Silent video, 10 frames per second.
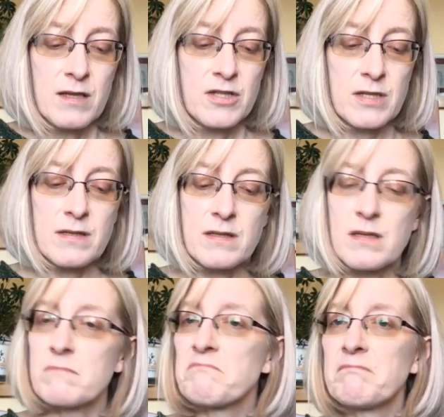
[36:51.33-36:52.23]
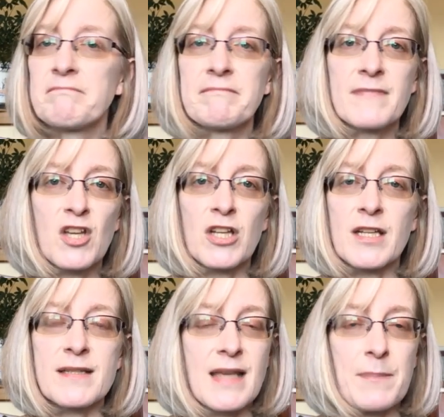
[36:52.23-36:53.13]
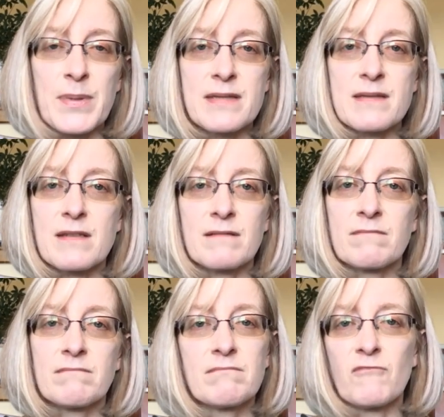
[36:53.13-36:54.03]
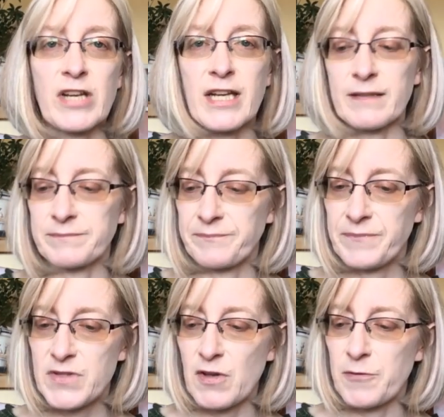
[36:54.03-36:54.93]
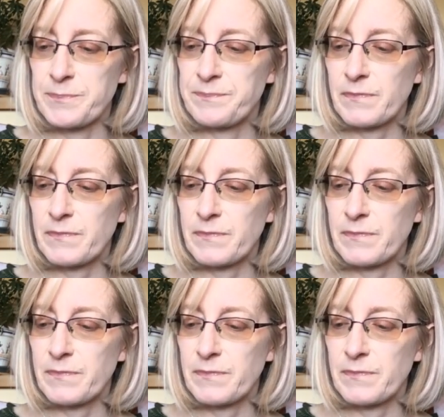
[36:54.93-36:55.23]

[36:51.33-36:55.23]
Just good escapist reading. So,